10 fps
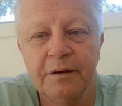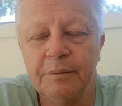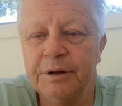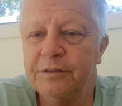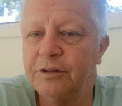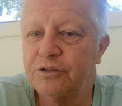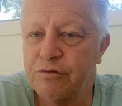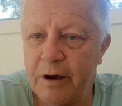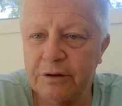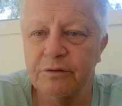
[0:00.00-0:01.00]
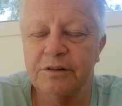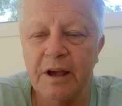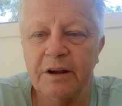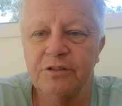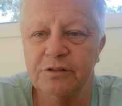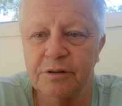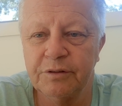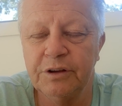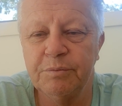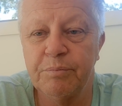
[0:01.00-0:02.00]
I mean, the traitorous actions of
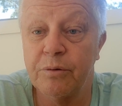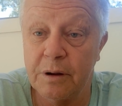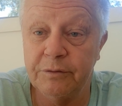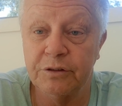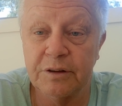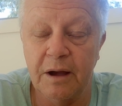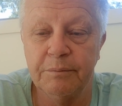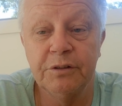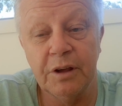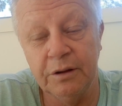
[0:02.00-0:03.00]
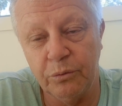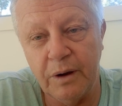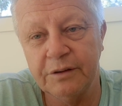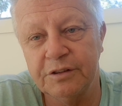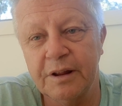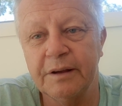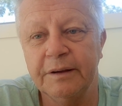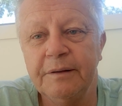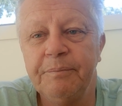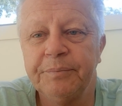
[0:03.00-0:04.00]
these previous governments and the one today